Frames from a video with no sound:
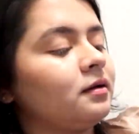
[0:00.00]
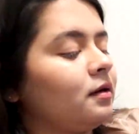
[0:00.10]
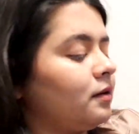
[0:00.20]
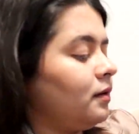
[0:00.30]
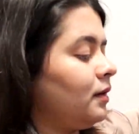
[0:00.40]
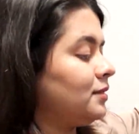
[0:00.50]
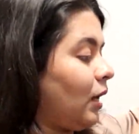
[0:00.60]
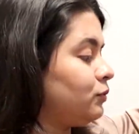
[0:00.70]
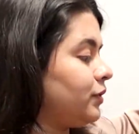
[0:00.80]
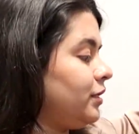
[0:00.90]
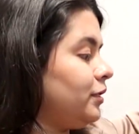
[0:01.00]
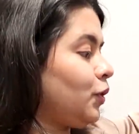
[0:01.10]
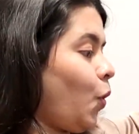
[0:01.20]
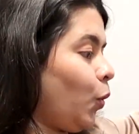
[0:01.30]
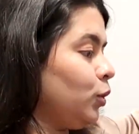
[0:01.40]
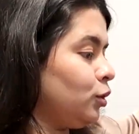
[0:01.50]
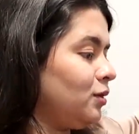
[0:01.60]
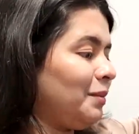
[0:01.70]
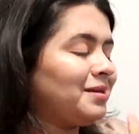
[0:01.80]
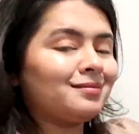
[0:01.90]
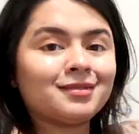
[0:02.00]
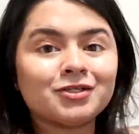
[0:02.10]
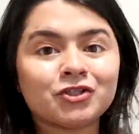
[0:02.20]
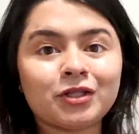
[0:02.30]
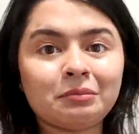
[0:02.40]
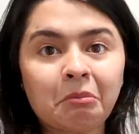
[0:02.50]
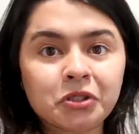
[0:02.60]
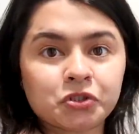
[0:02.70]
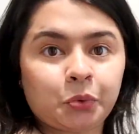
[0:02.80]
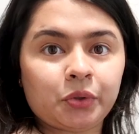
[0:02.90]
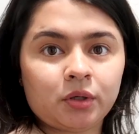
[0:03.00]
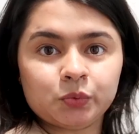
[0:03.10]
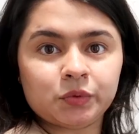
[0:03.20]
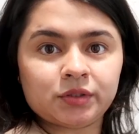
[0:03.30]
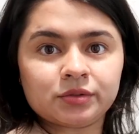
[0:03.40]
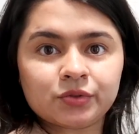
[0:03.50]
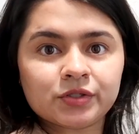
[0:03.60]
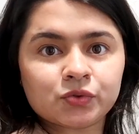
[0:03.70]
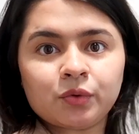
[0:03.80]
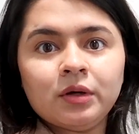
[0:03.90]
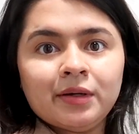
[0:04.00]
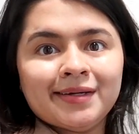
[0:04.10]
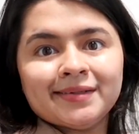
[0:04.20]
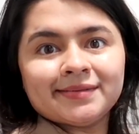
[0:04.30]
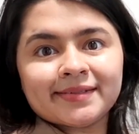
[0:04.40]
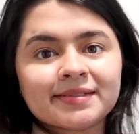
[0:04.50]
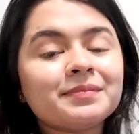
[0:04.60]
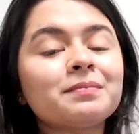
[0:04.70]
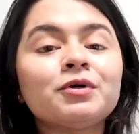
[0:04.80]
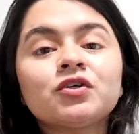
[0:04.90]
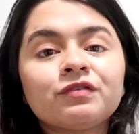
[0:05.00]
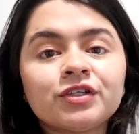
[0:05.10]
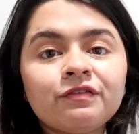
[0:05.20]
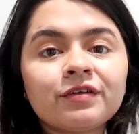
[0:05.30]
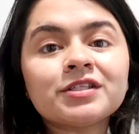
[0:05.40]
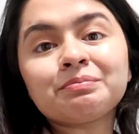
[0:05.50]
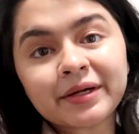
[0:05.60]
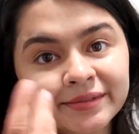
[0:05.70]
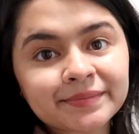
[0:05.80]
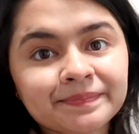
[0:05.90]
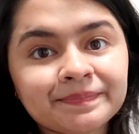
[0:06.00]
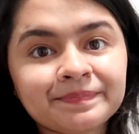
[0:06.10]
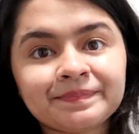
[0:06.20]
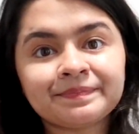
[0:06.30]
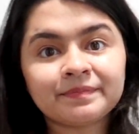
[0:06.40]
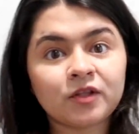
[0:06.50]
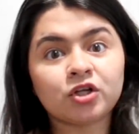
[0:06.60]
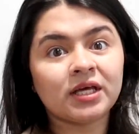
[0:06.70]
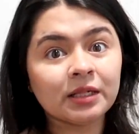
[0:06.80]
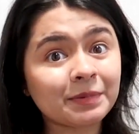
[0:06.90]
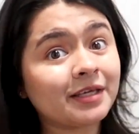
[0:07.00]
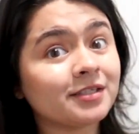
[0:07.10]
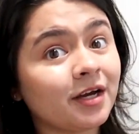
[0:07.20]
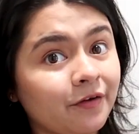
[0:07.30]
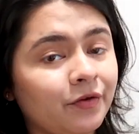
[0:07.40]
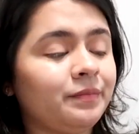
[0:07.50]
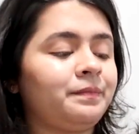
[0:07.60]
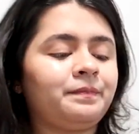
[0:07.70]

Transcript: are downgrading the whole look. I mean, there's nothing much going on with the dress, so it doesn't make much of a difference, but not helping it either.